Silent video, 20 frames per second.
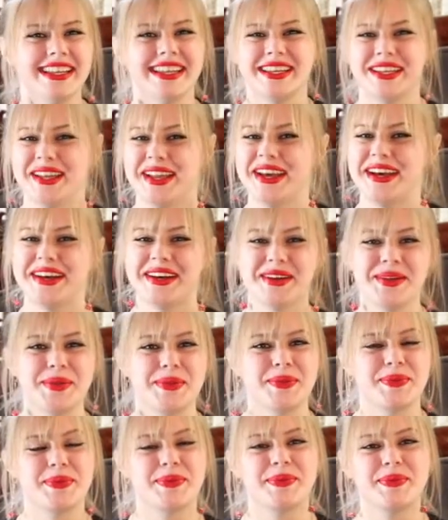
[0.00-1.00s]

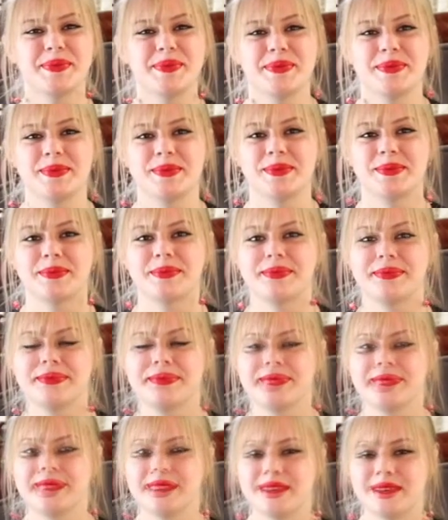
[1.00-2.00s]
No.
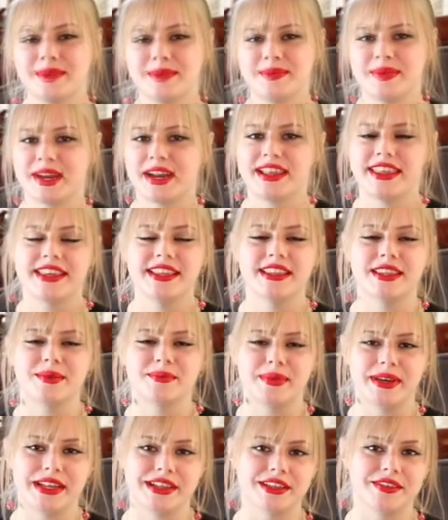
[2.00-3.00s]
But I think that
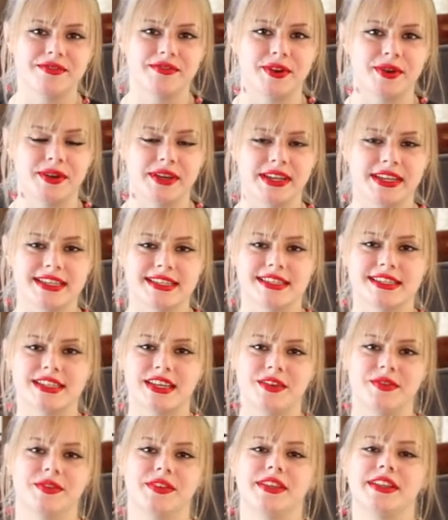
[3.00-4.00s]
mail-in voting is
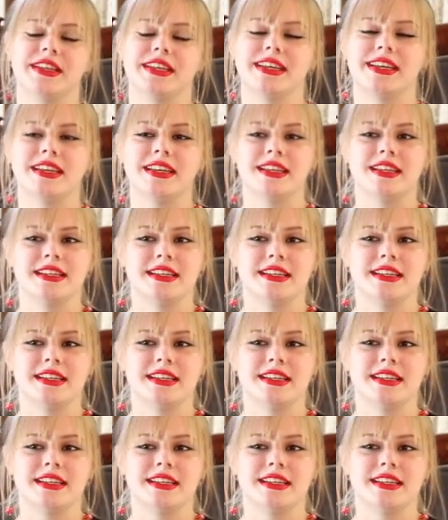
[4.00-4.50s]
definitely